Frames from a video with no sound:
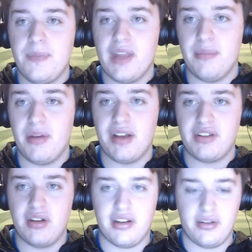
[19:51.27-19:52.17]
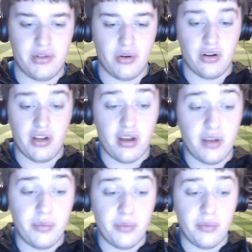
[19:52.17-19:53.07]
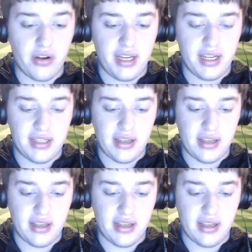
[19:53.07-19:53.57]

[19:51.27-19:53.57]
Um, I'm actually not too sure. I, I would have thought he is